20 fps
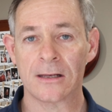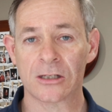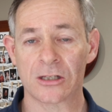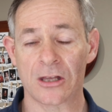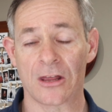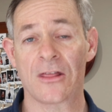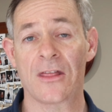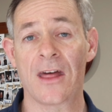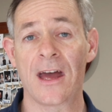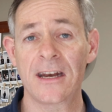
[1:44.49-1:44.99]

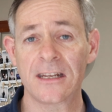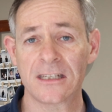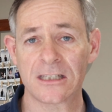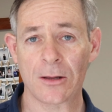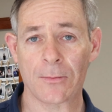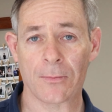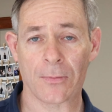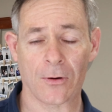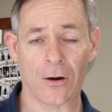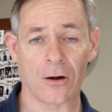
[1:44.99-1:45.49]
So that is
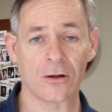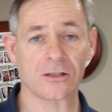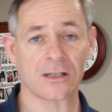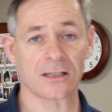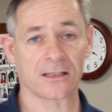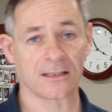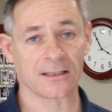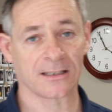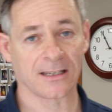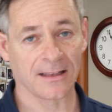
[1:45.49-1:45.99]
the
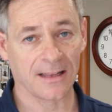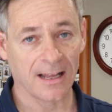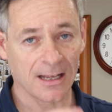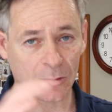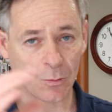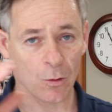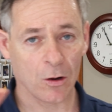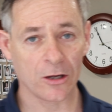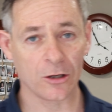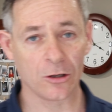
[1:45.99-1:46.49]
process, and so
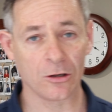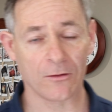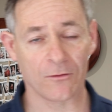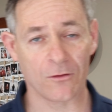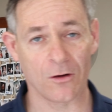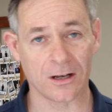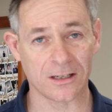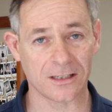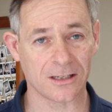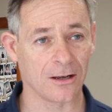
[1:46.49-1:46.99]
that's what
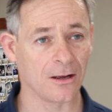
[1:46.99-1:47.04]
unifies.